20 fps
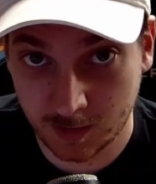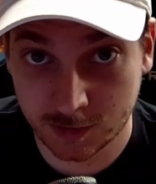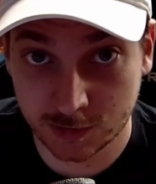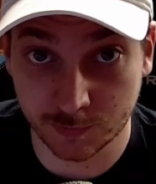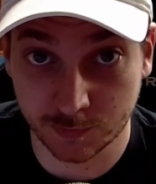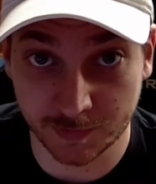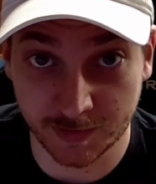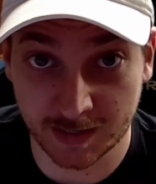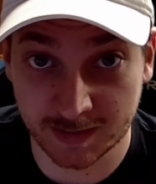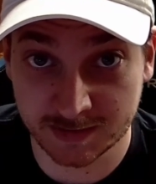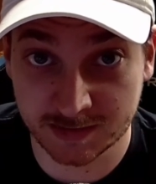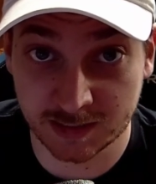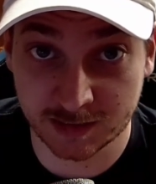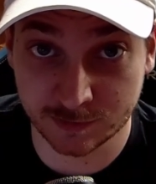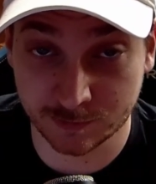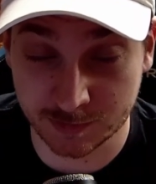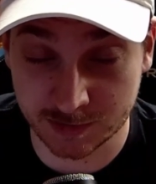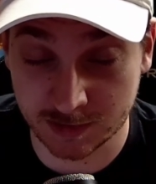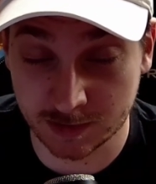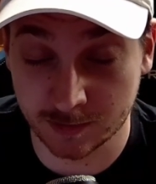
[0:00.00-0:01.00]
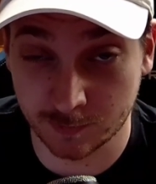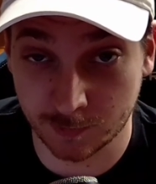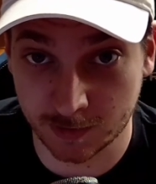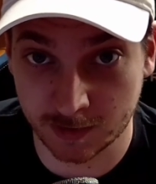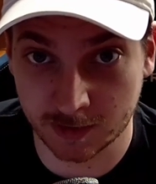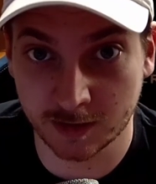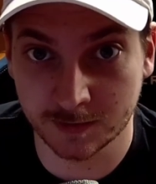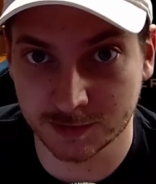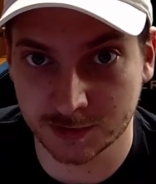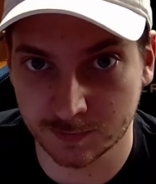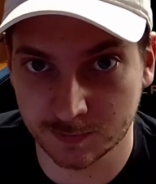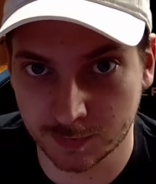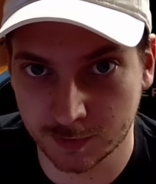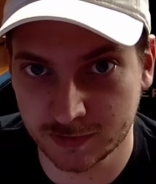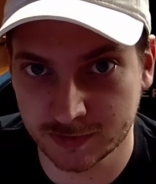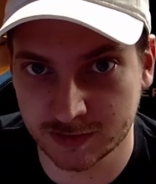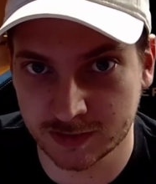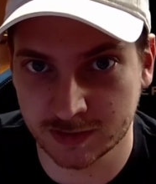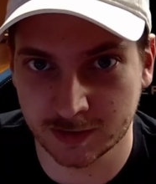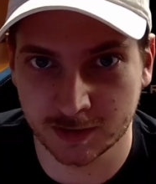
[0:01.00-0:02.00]
So with that test, we see that when it comes to
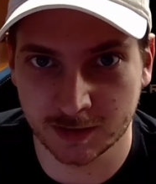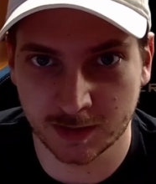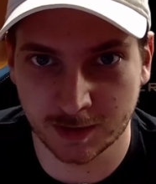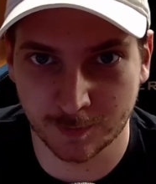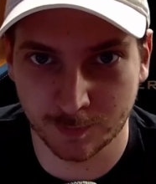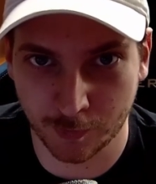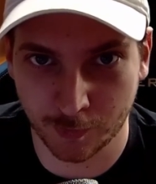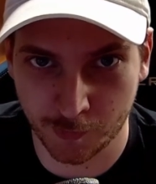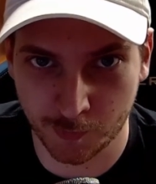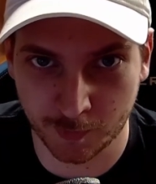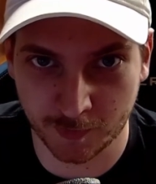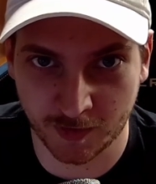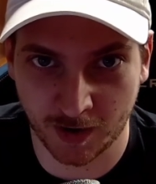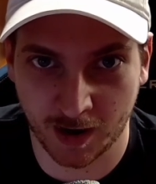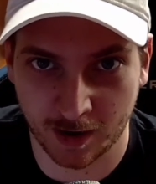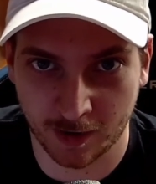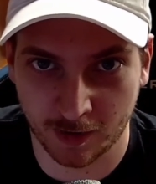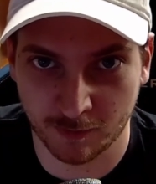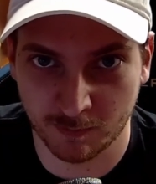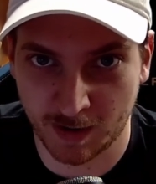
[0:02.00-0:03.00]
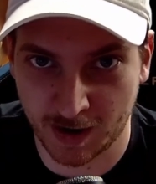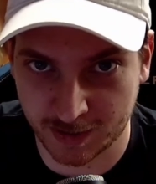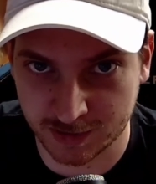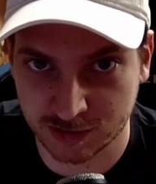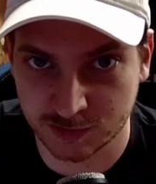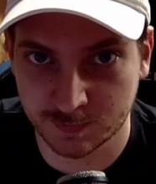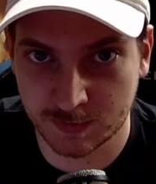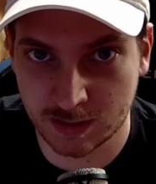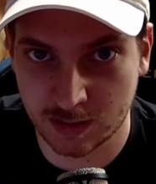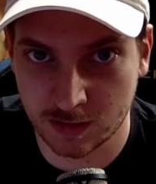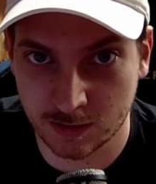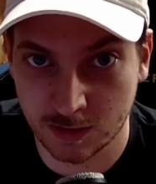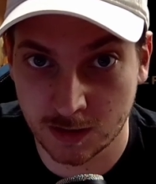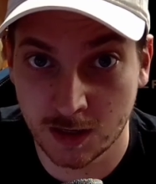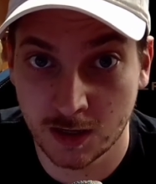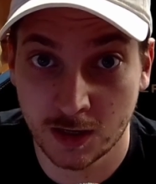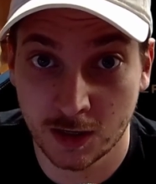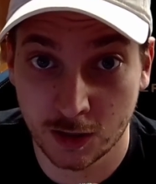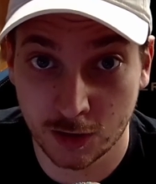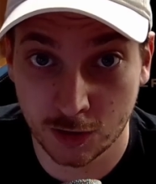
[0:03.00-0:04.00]
boosting, a broom with a higher max speed
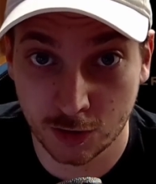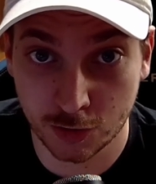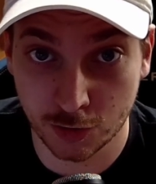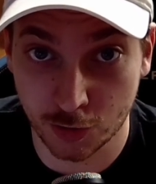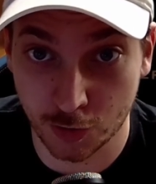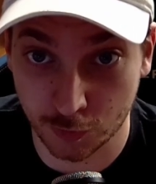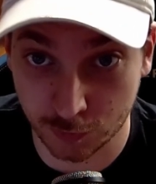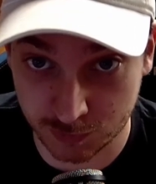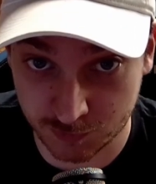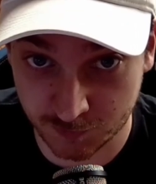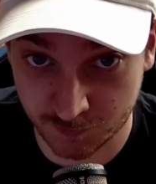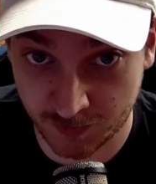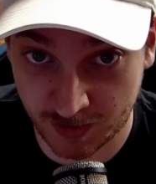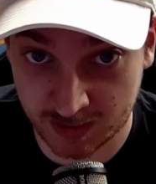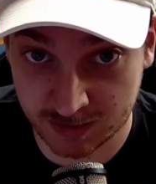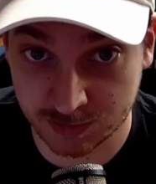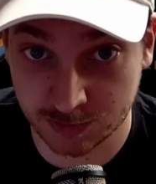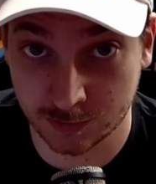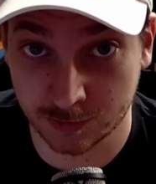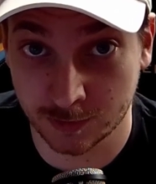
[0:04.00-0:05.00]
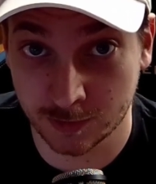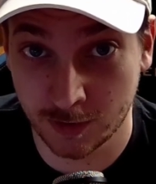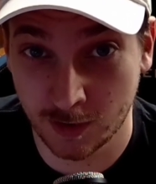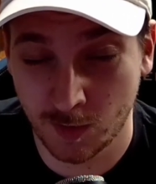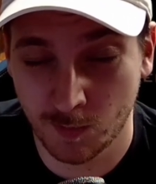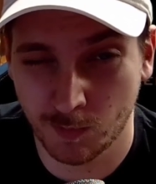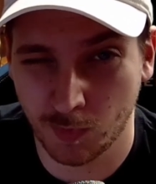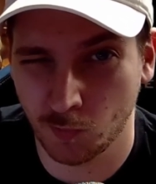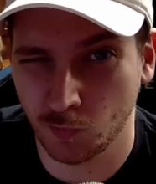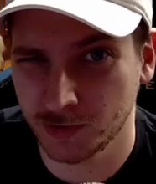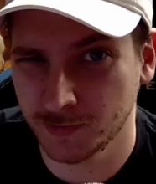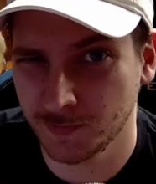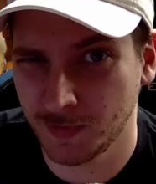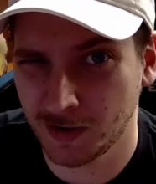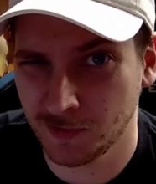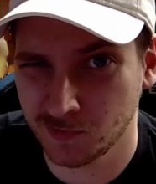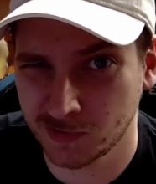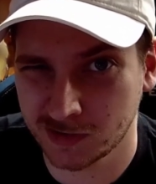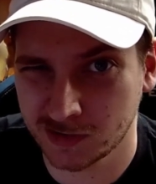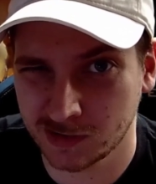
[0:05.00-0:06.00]
goes faster. But what
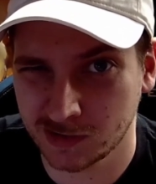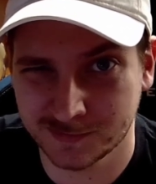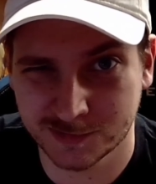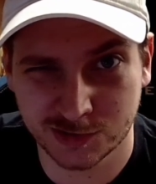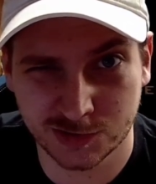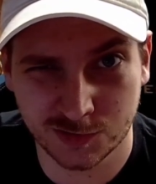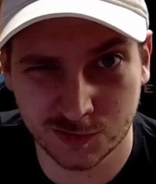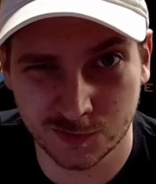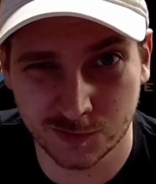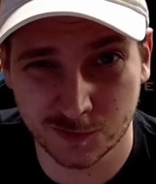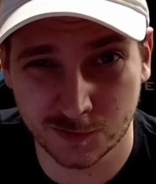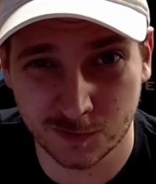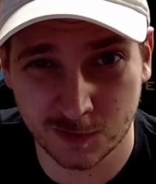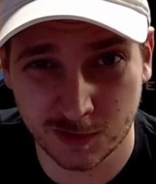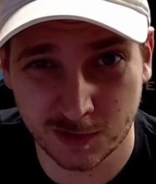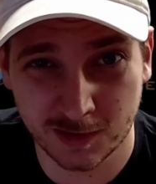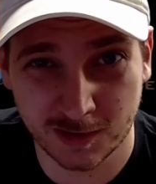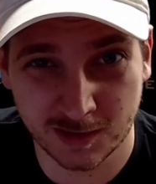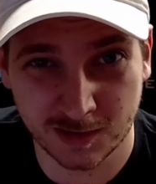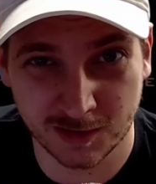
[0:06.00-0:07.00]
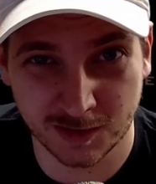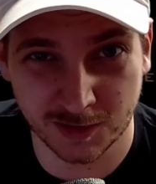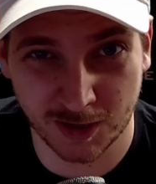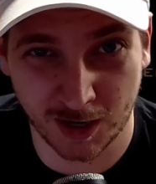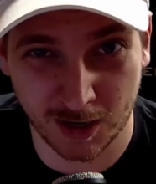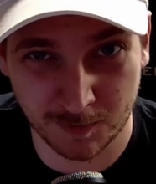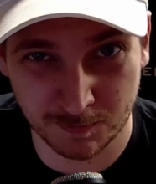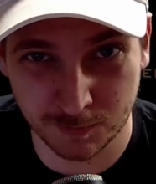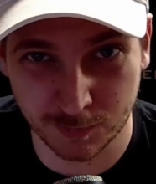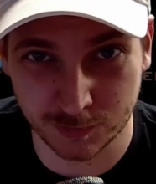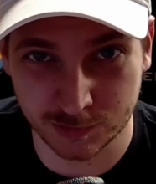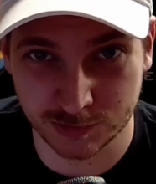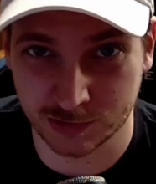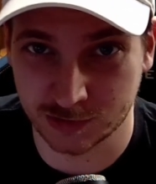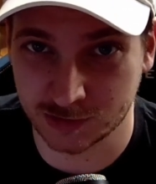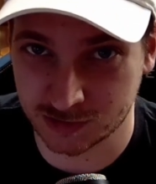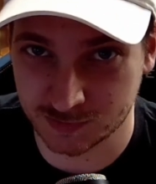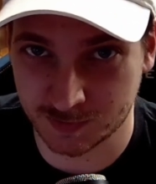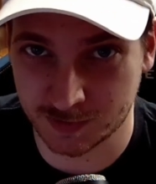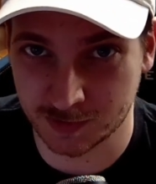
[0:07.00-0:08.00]
about when it comes to
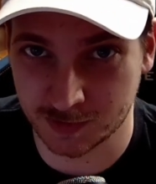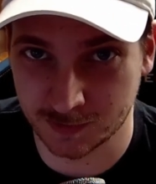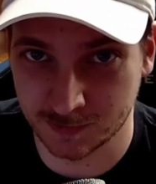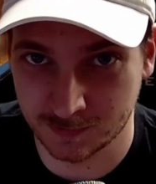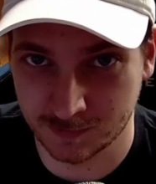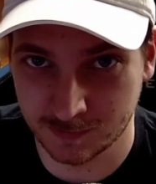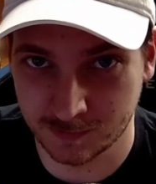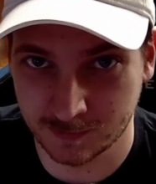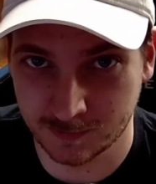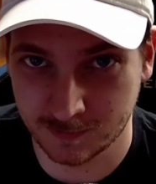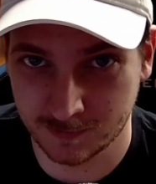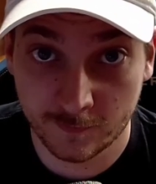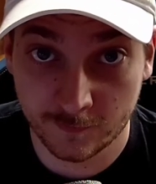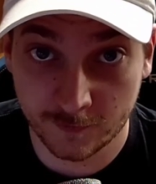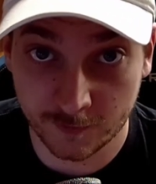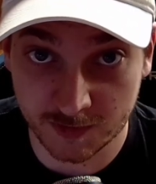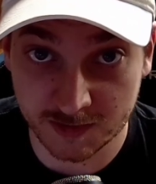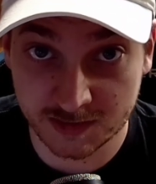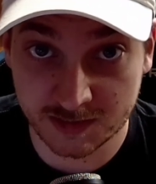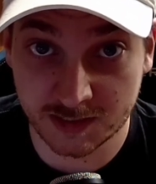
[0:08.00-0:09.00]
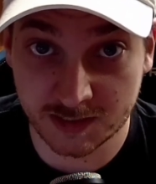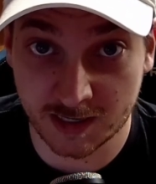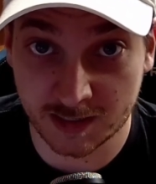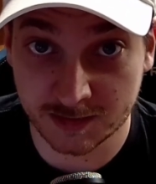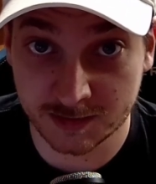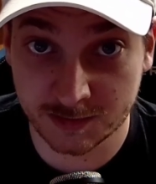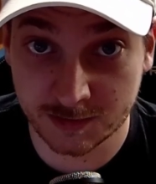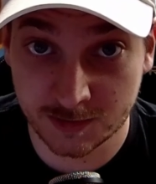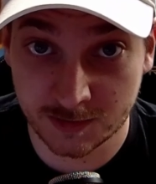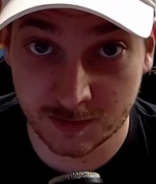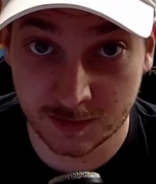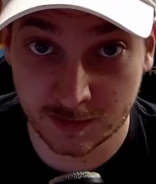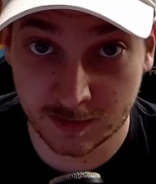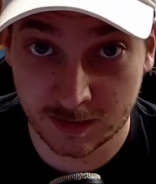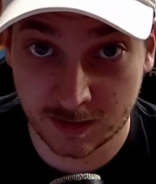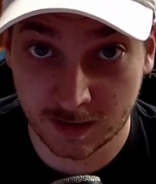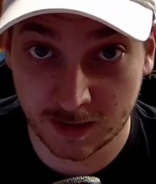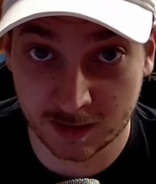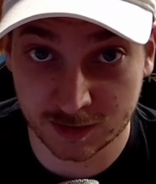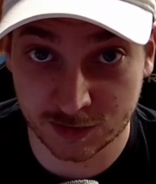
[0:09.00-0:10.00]
non-boosting speed? For this test,
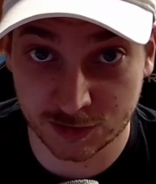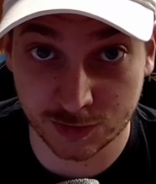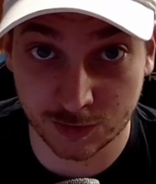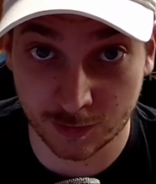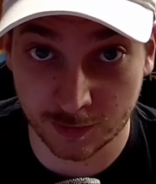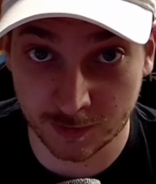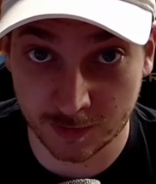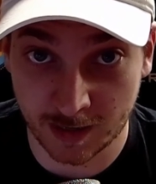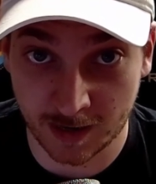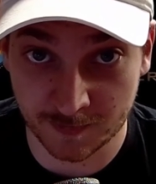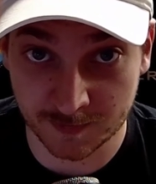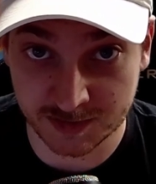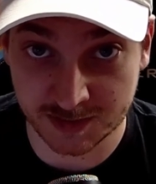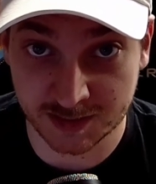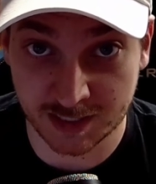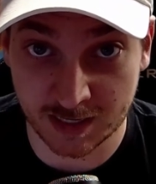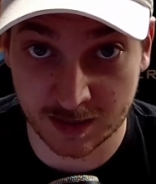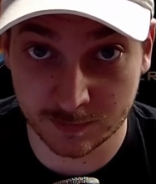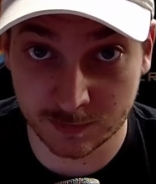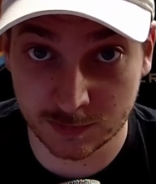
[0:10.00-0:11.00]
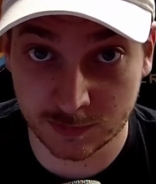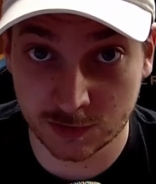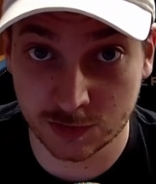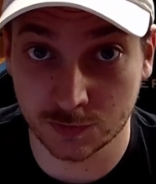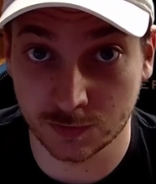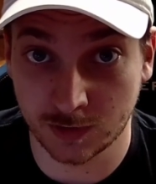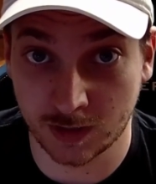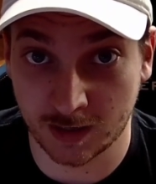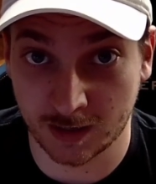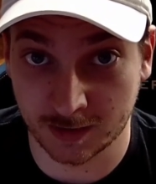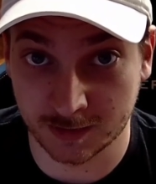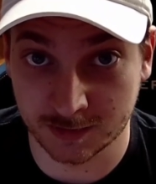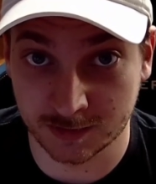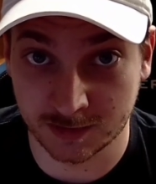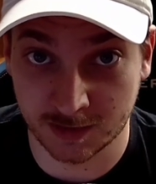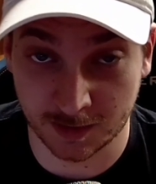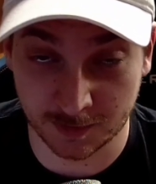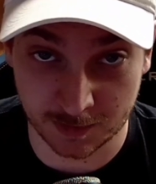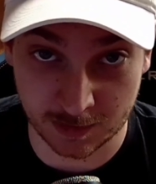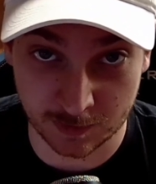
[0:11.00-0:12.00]
I start at the same 2 lines
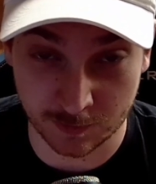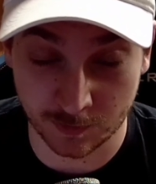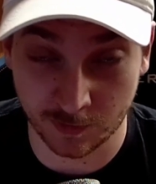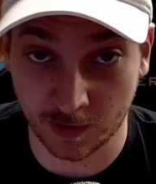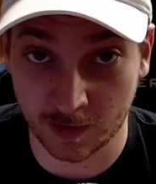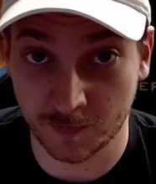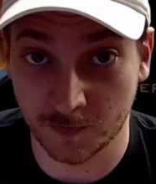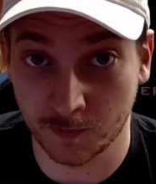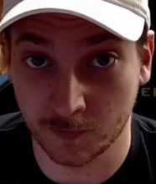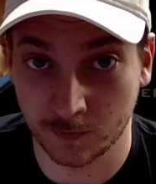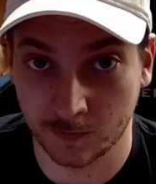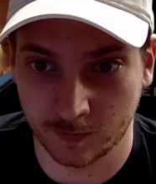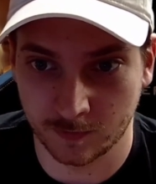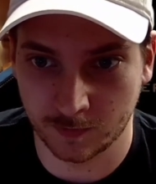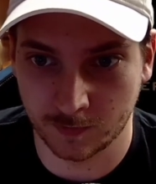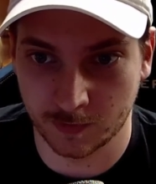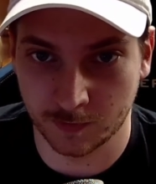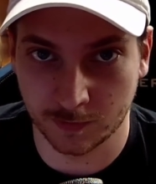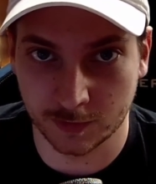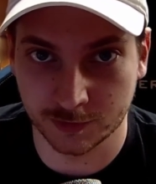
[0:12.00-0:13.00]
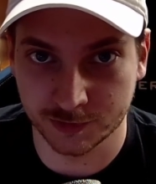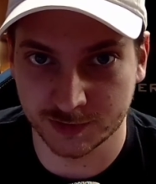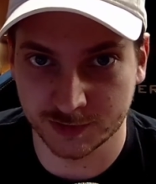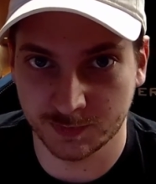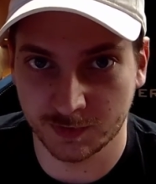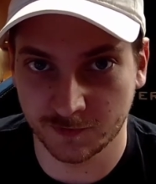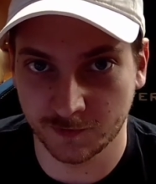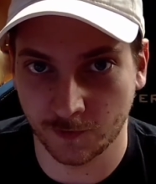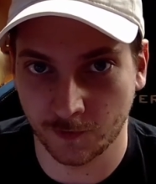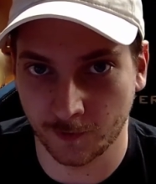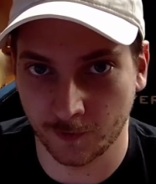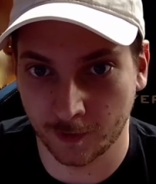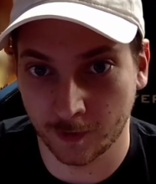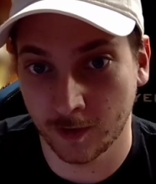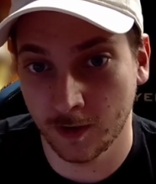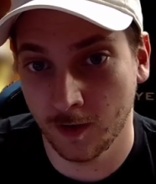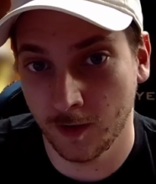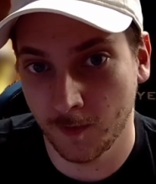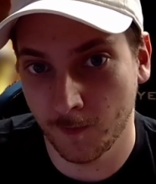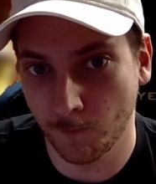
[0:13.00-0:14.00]
on either end that we were using before,
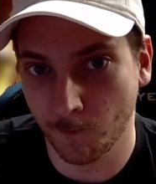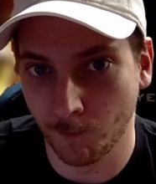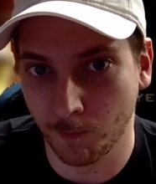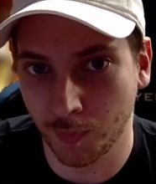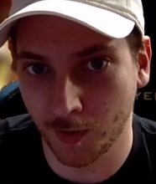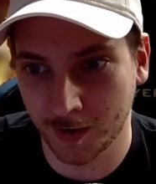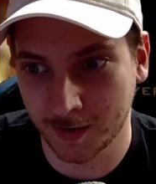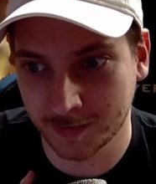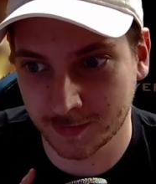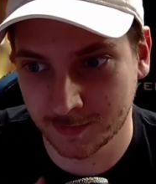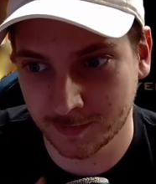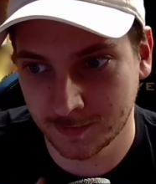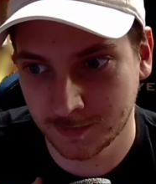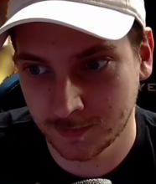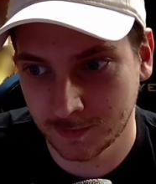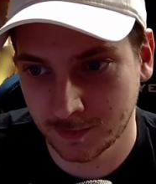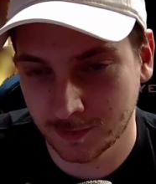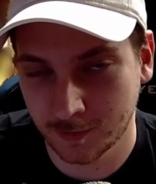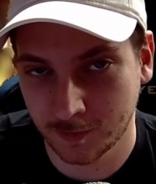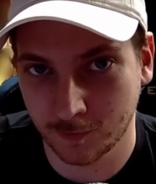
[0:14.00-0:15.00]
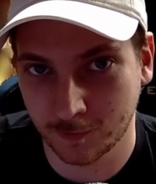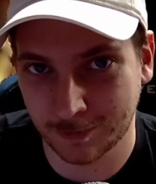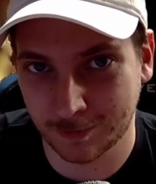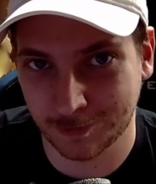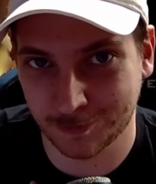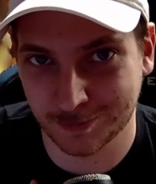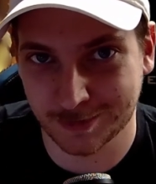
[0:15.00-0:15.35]
but we're